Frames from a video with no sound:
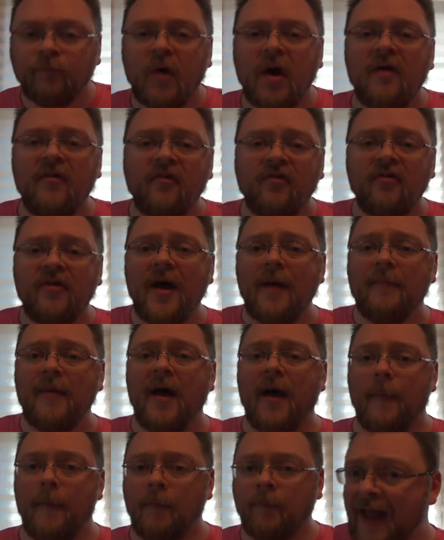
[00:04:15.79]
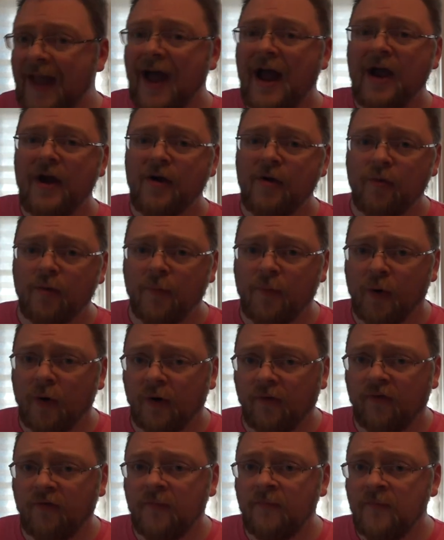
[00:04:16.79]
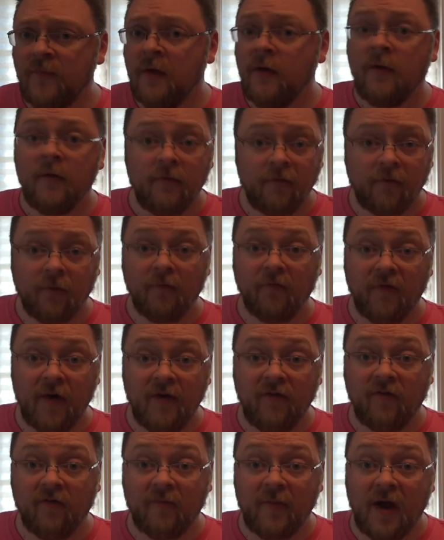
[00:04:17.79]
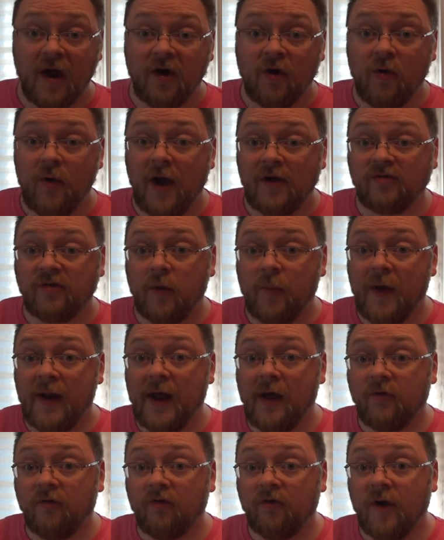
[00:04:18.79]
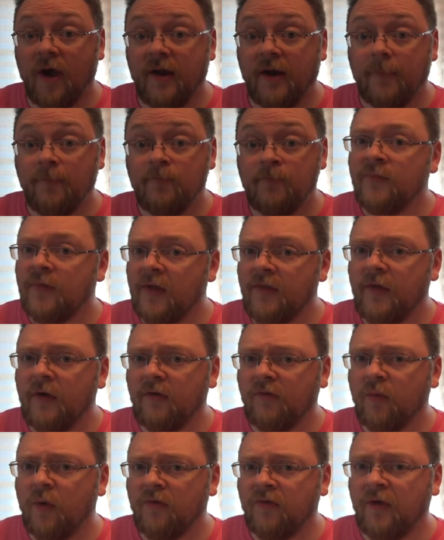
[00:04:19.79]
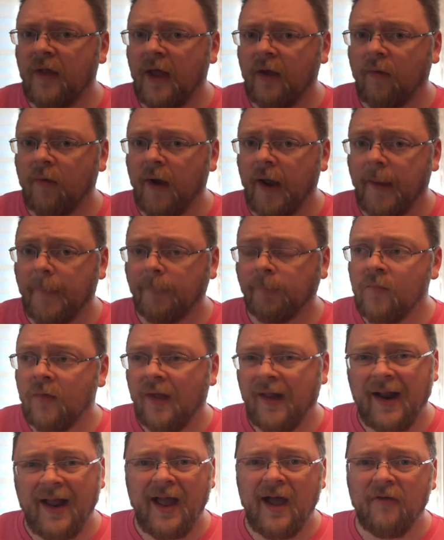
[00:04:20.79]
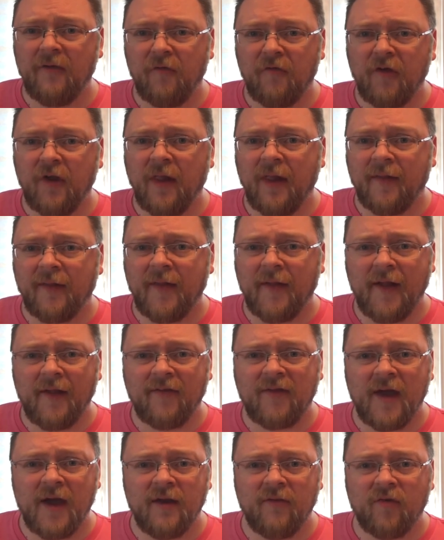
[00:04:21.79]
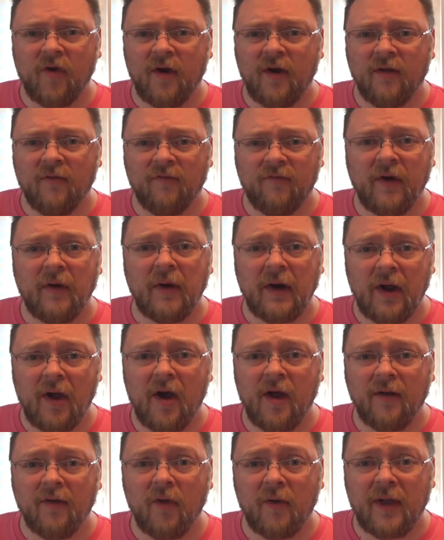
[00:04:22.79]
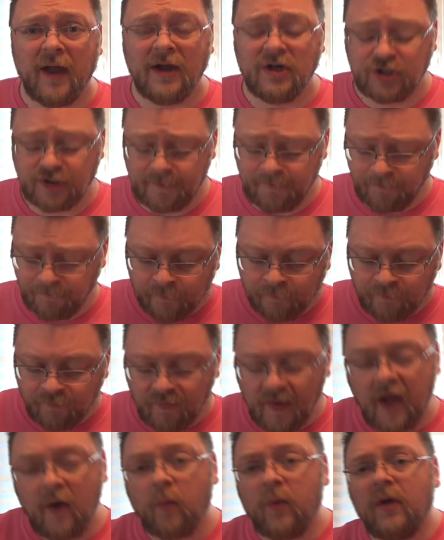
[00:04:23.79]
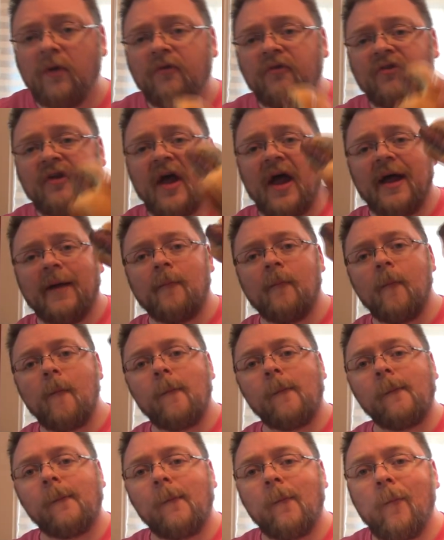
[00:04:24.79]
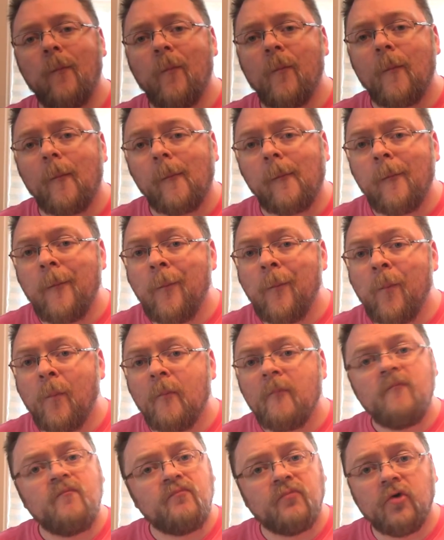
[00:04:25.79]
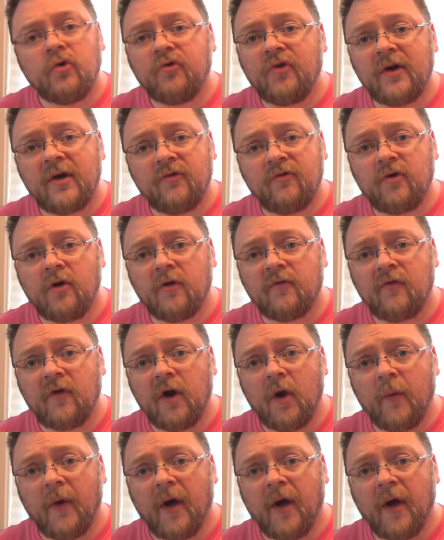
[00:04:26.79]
Right, this is not bad. I heard reports from friends of mine who actually went out and tried it, and theirs wasn't that great. And I have a feeling that that's kind of gonna vary on location. I will say, looks like it's cooked very